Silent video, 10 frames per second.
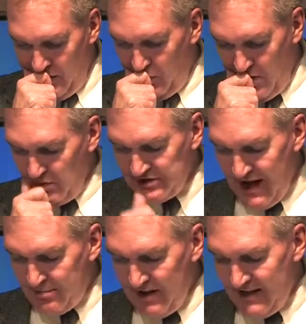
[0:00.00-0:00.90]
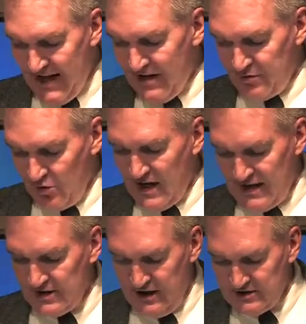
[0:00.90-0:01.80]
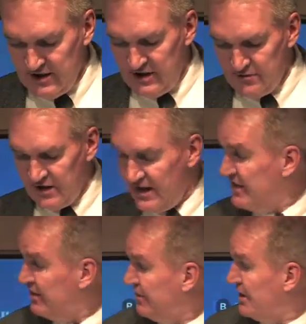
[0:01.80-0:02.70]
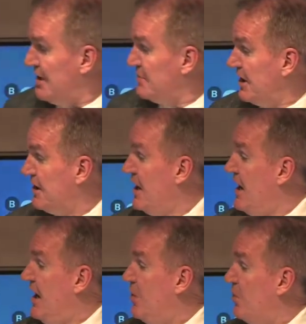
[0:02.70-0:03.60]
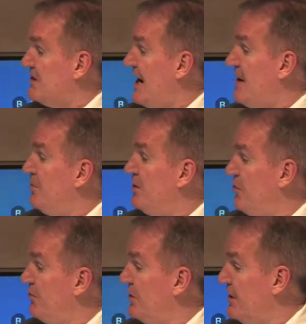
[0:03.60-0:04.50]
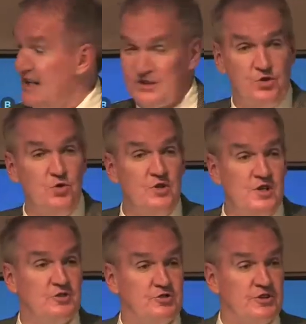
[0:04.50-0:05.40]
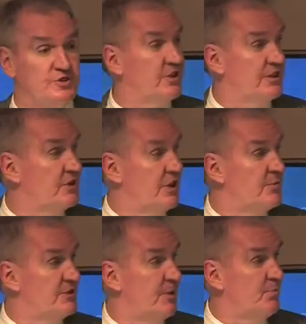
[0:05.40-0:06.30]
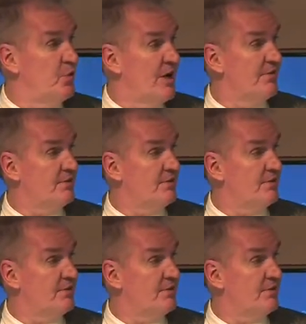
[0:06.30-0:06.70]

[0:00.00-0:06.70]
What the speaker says: what was happening after that is a different kind of phenomenon. And what's happened over the last 2 years is going to be something we